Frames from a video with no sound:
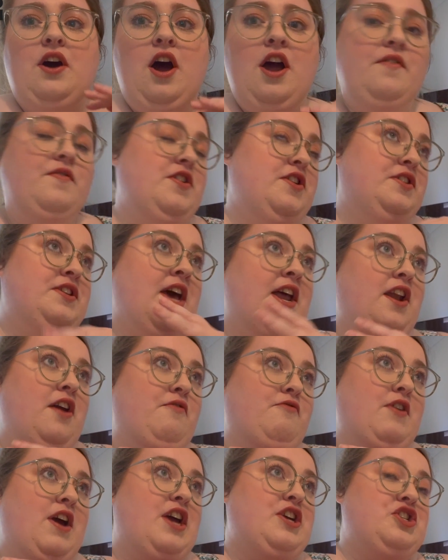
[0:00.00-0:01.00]
I've used
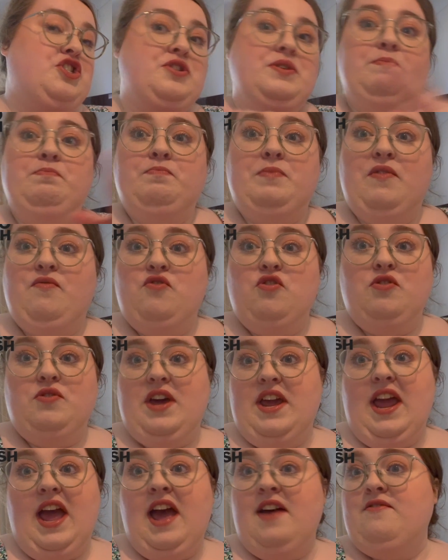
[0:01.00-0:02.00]
HelloFresh before
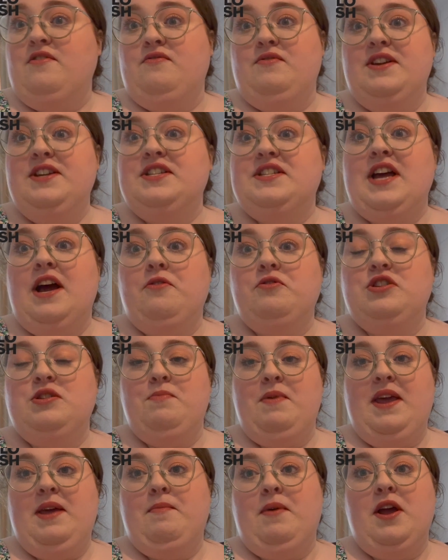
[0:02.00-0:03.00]
they ever reached out to
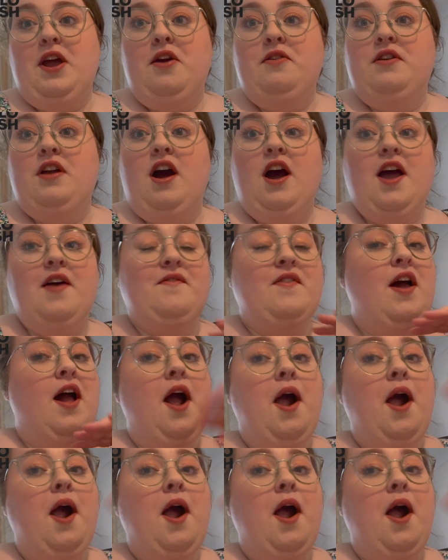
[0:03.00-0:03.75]
in my own life.